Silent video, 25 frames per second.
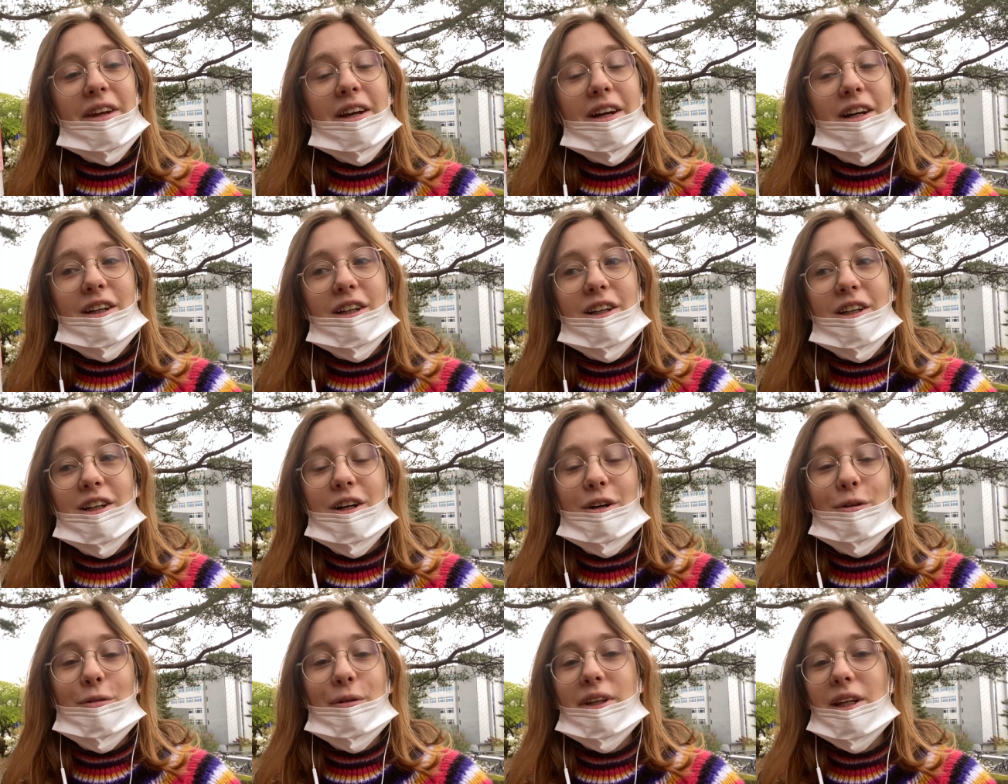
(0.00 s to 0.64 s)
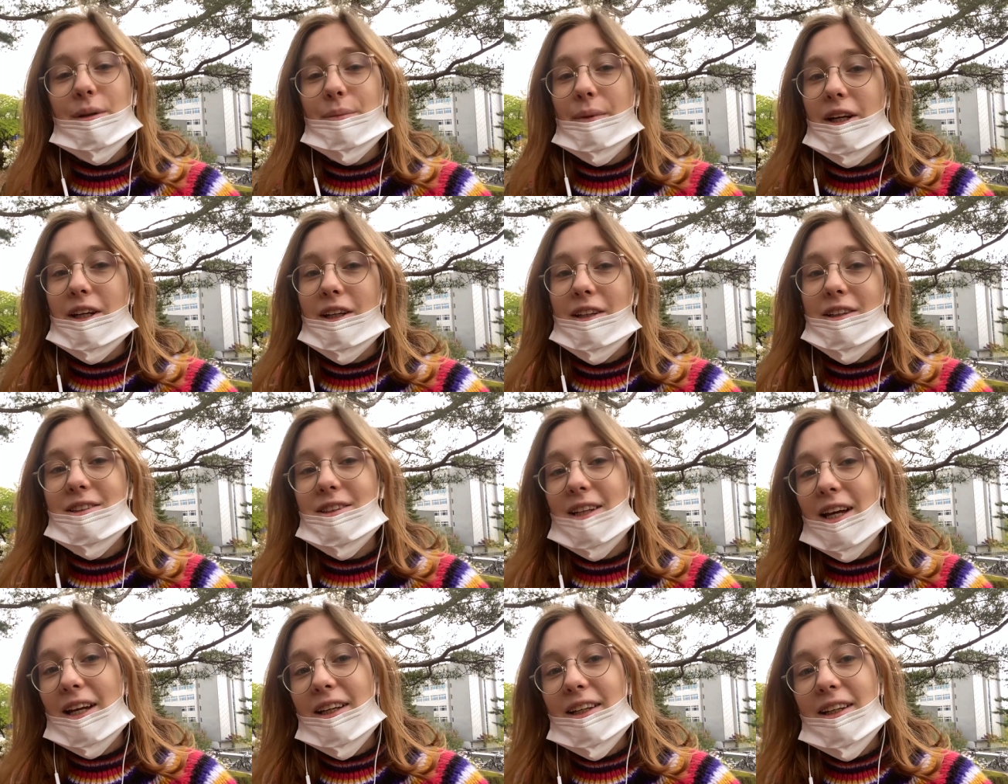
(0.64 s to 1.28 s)
uh, what am I
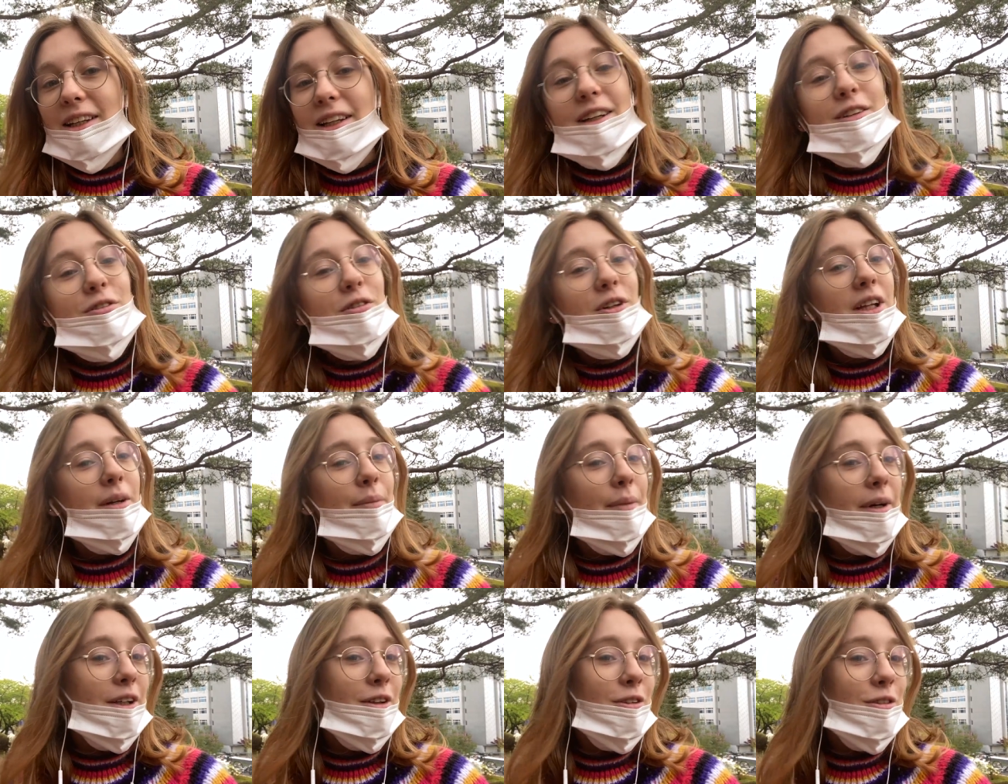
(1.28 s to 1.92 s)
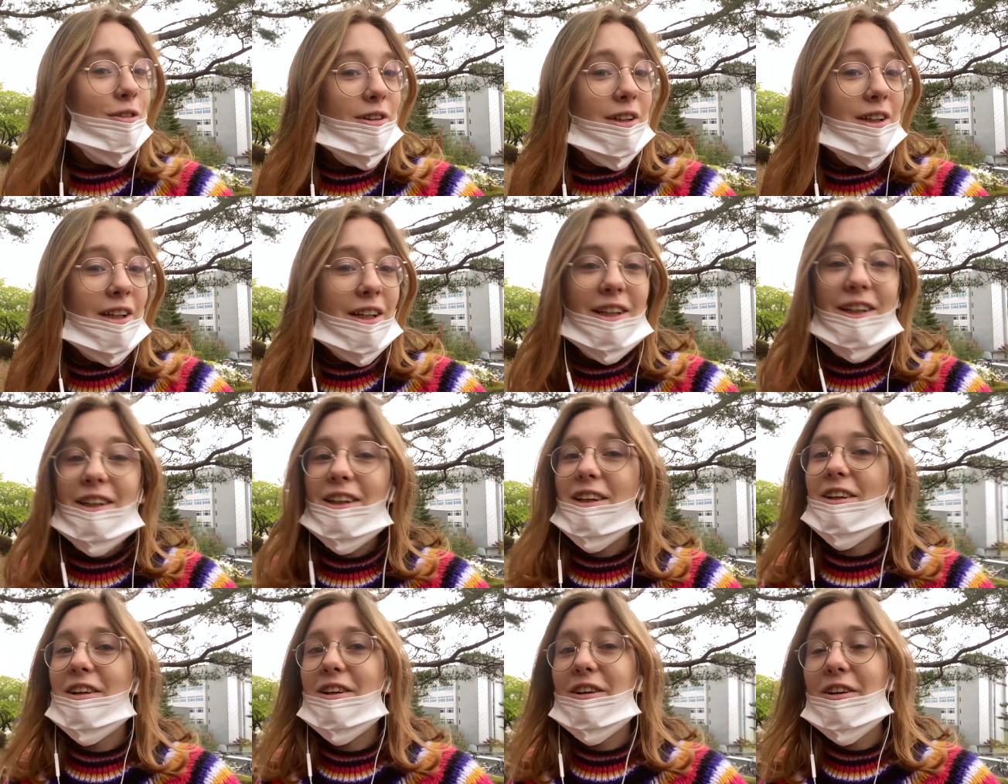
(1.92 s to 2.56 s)
studying, what am I doing
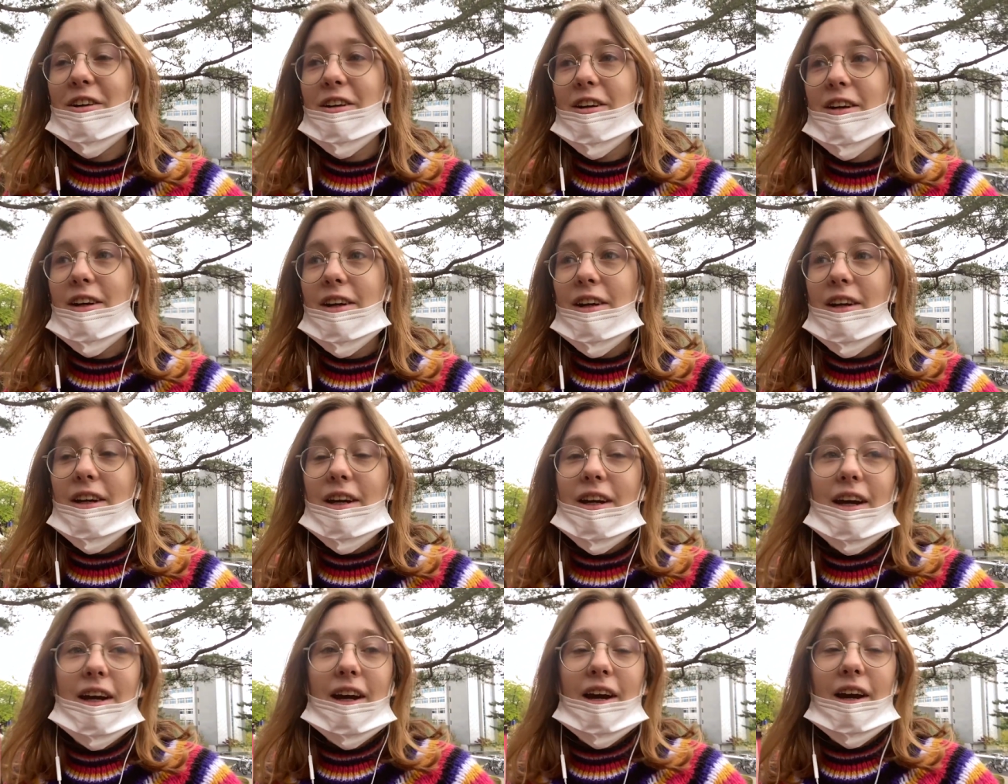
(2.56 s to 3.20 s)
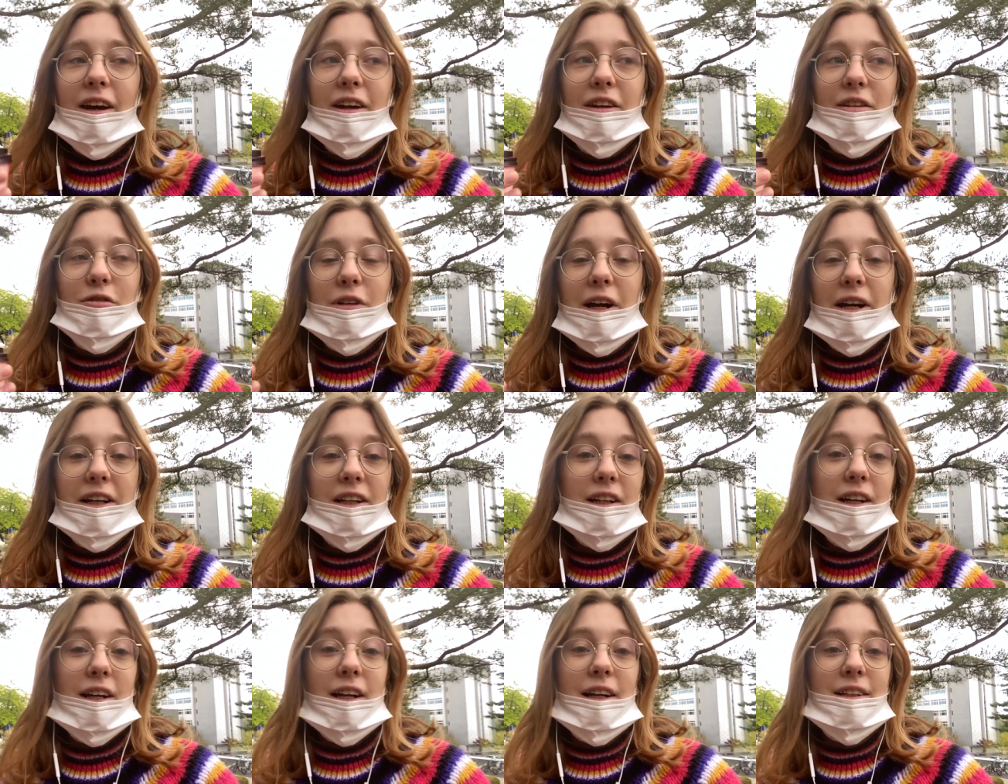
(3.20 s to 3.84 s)
here, and why
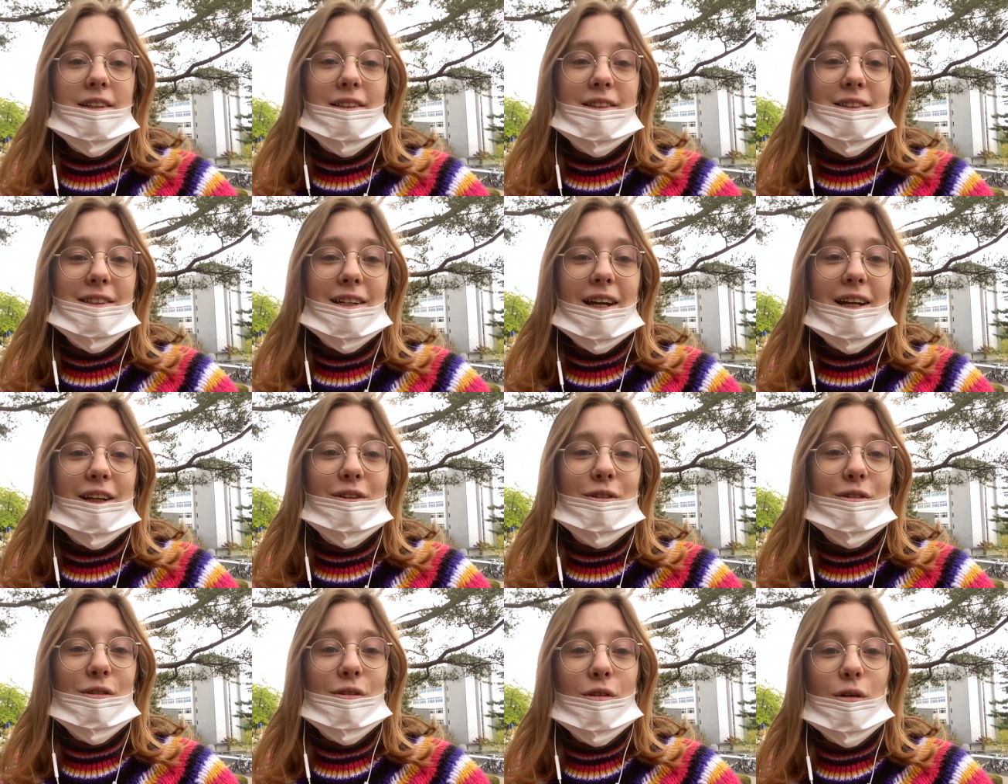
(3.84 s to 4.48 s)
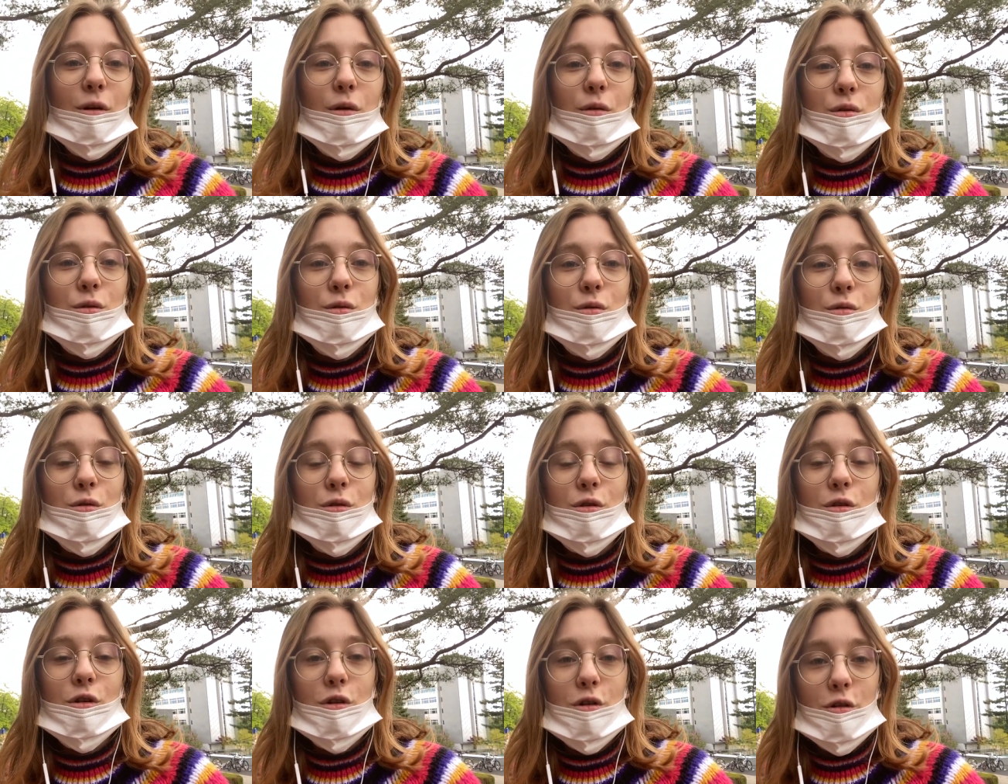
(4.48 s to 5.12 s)
did I decide to go to
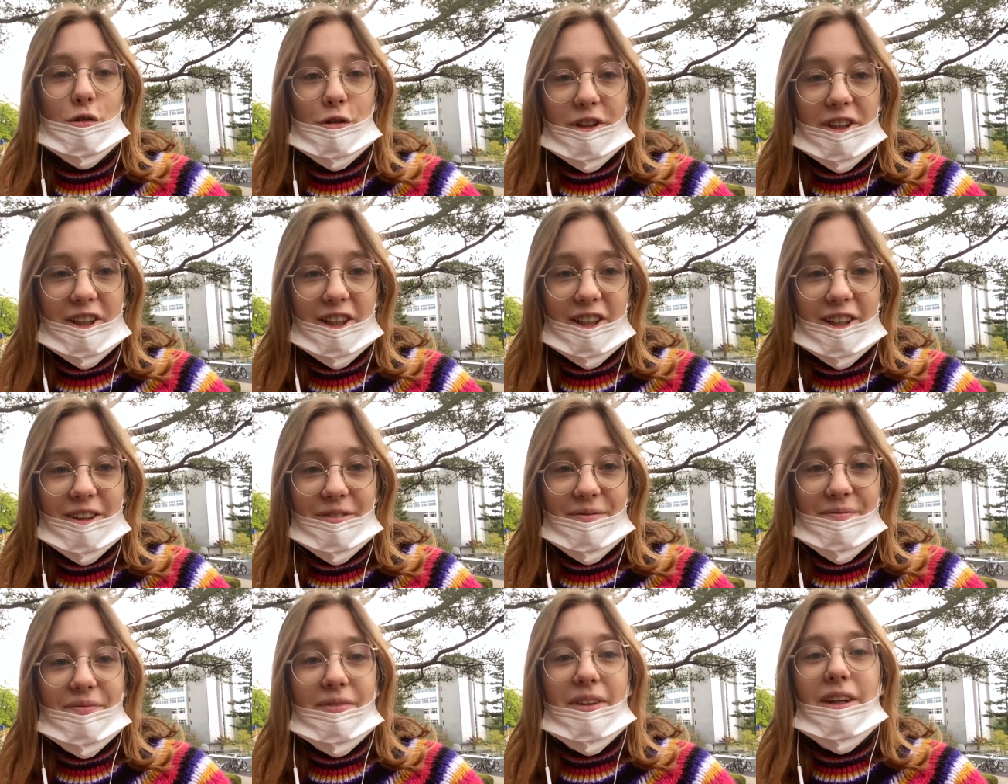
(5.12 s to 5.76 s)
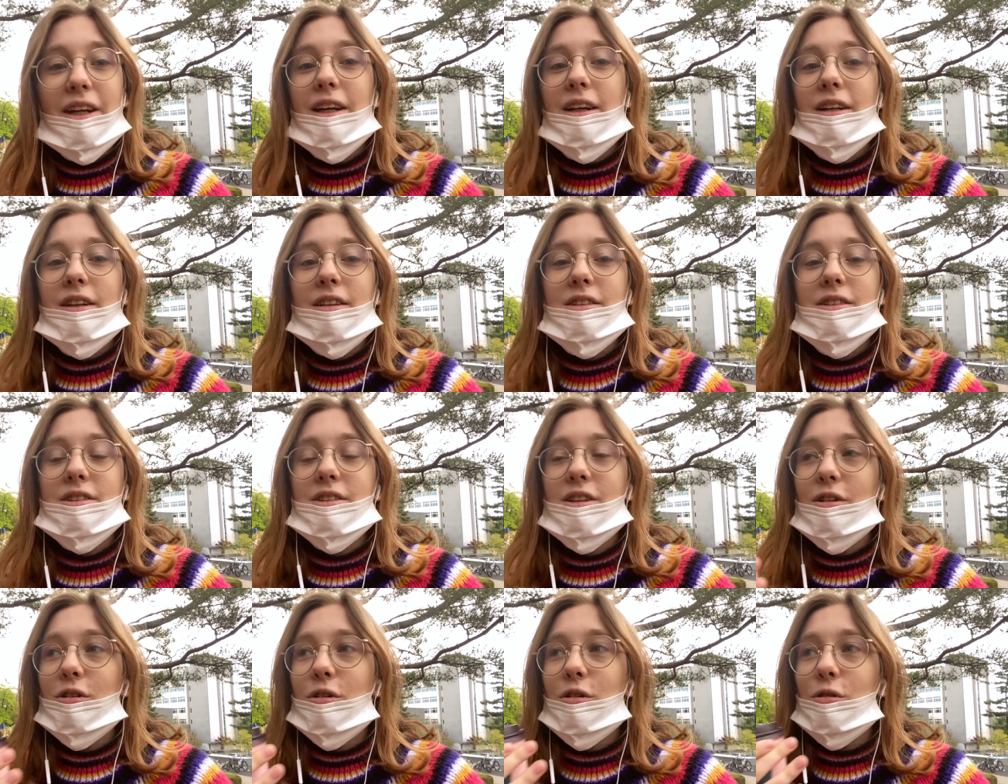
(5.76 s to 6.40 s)
Korea.
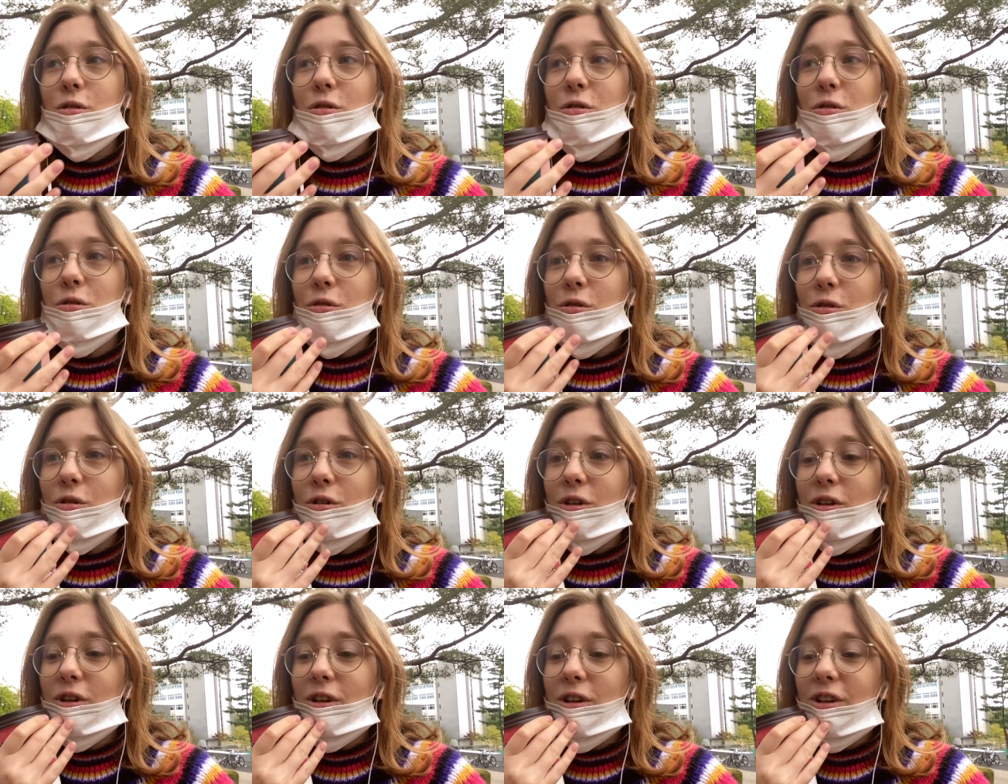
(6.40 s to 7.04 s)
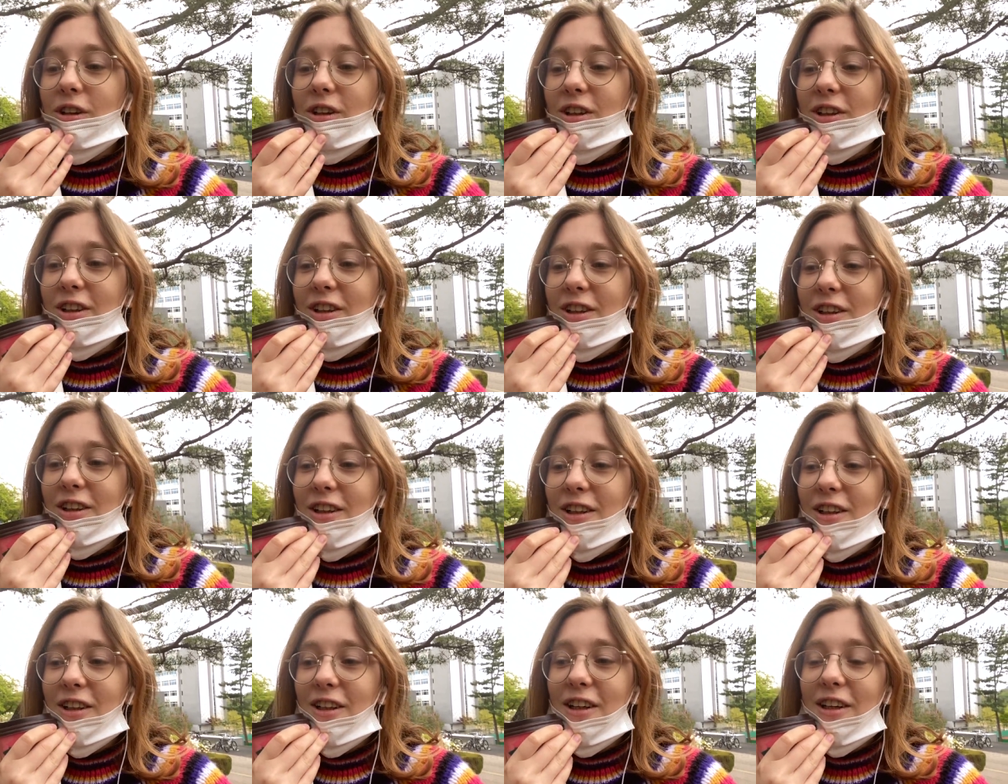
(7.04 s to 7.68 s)
So
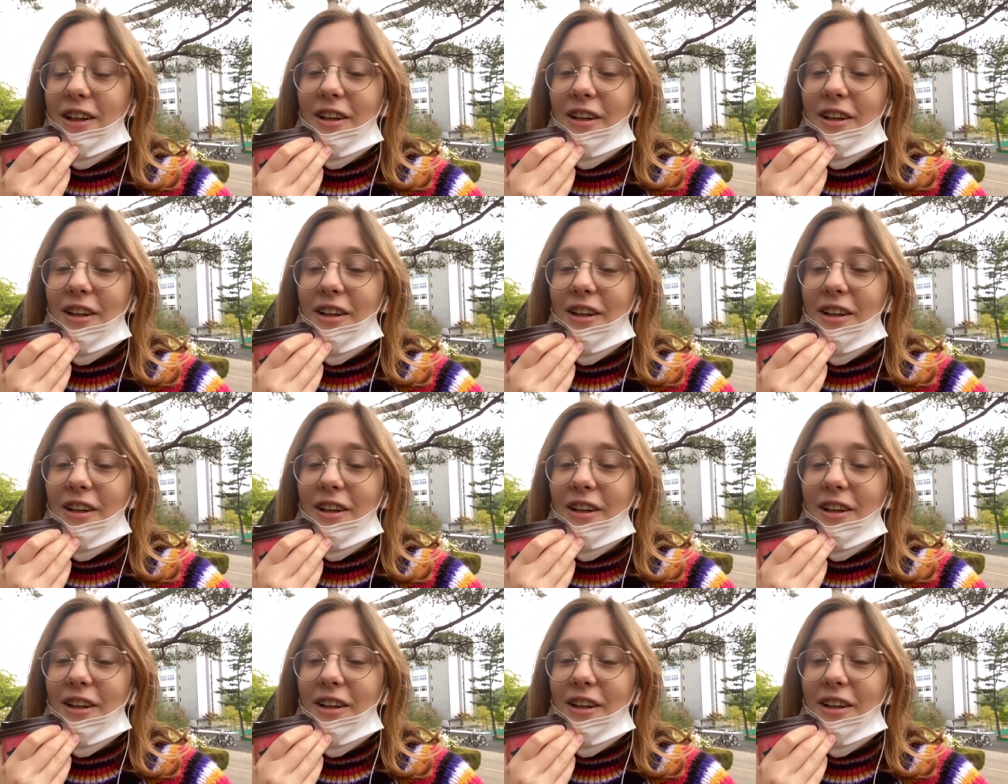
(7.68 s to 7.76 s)
uh,